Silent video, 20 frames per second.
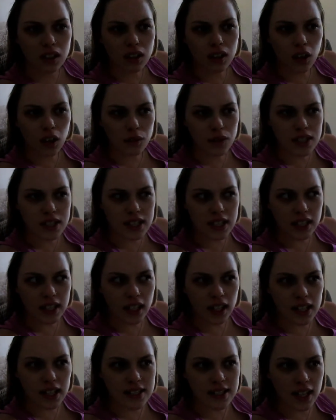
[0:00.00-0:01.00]
obviously,
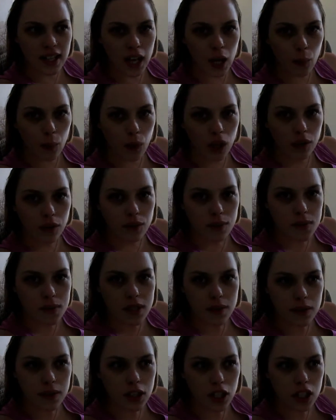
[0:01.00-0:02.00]
like I said, I work from
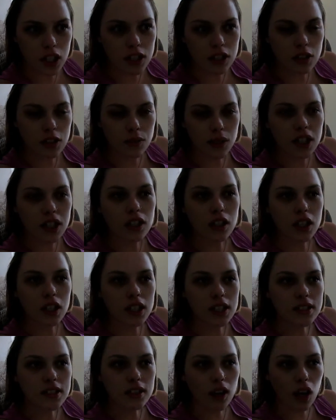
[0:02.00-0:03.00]
7:30 to
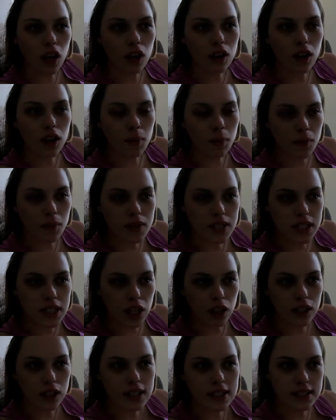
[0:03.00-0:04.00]
3:30, so I'm obviously
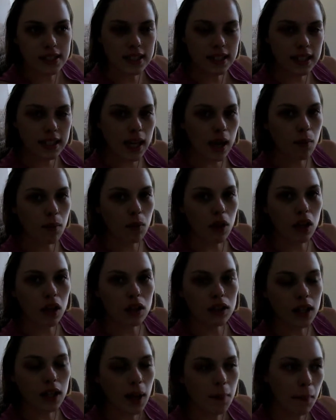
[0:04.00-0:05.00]
not going to sit the camera
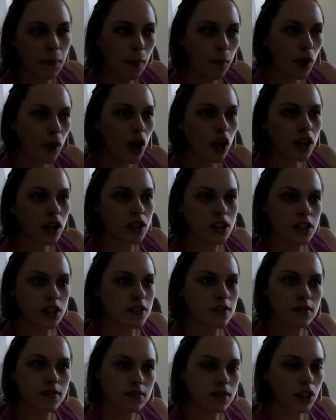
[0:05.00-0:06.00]
at my work and
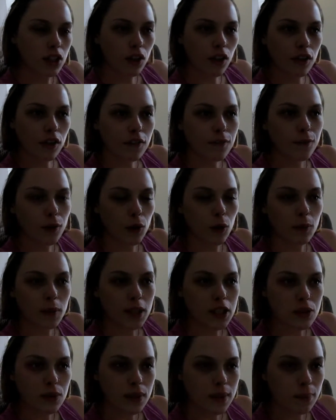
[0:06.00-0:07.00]
just, you know, film me
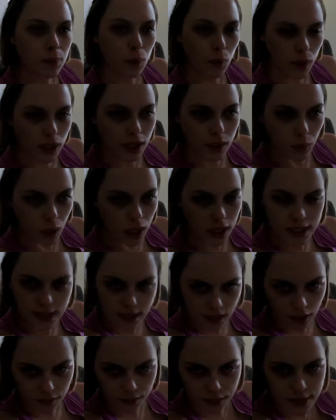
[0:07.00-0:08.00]
doing boring work
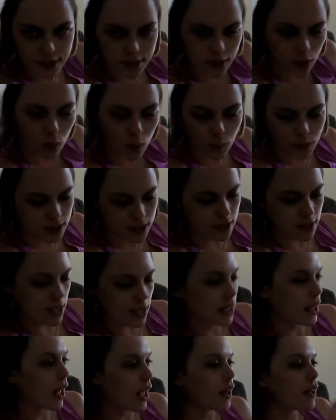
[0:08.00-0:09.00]
stuff because no one wants to see
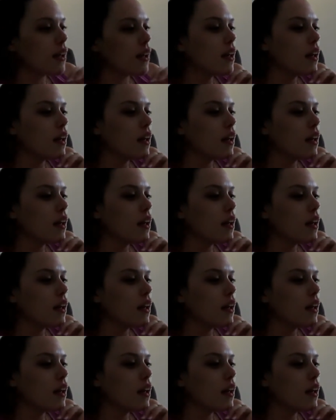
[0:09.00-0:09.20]
that.